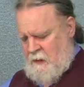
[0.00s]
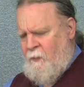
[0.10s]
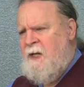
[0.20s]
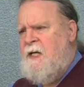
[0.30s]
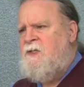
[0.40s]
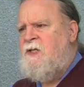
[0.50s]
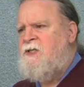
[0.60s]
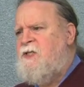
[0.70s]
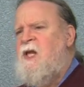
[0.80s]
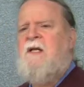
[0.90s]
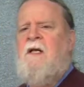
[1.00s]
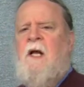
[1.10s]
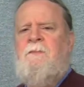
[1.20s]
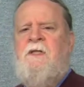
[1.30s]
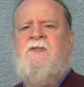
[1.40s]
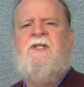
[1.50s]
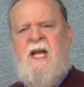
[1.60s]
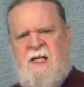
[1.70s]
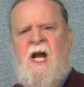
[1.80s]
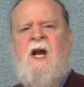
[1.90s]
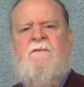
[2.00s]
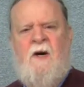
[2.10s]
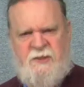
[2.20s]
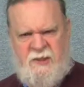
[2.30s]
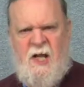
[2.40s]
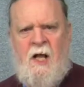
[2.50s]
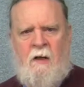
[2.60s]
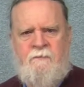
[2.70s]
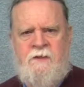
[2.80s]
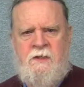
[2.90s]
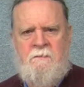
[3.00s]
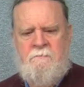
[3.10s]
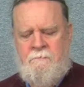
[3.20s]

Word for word: We need to suck it up and take care of ourselves.